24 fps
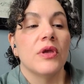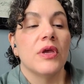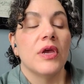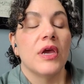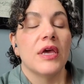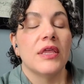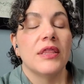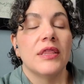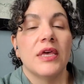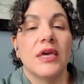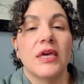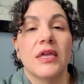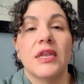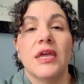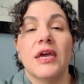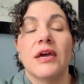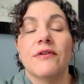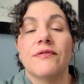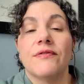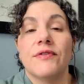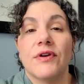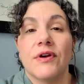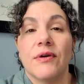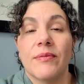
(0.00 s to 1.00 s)
And then
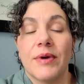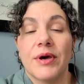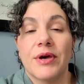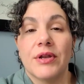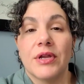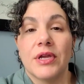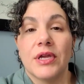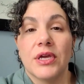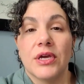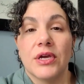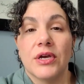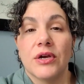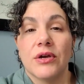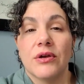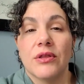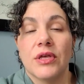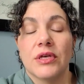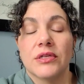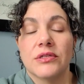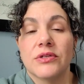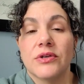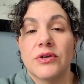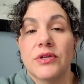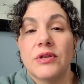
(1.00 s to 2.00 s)
after about a year,
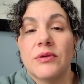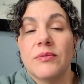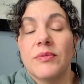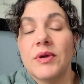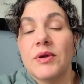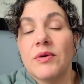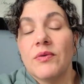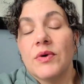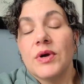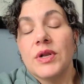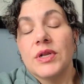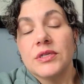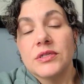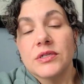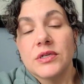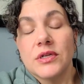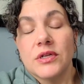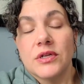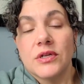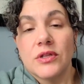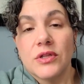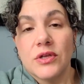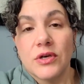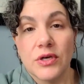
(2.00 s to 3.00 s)
that's going to be what it's going
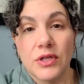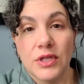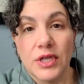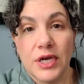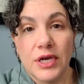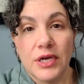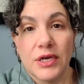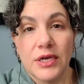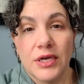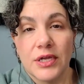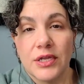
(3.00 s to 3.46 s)
to look like.